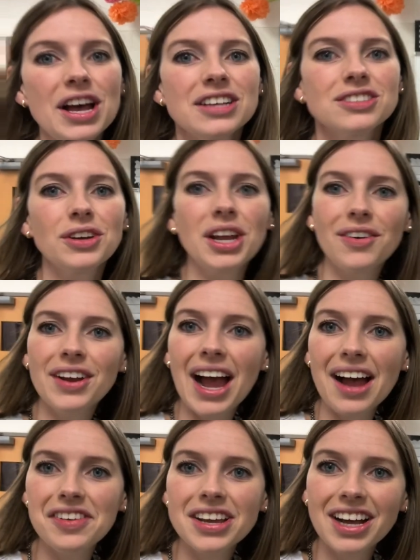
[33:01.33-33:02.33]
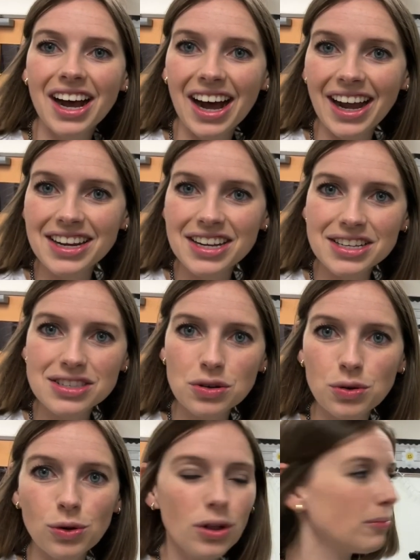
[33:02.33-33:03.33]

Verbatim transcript: So here we have it. Kind is cool.